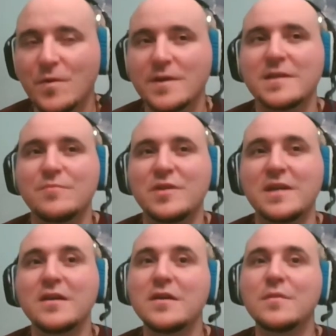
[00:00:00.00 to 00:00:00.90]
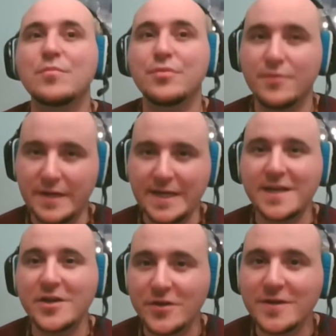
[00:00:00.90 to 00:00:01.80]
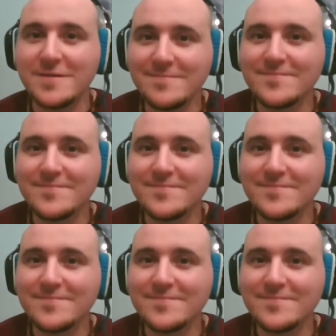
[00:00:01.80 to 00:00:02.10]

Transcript: is to be pretty good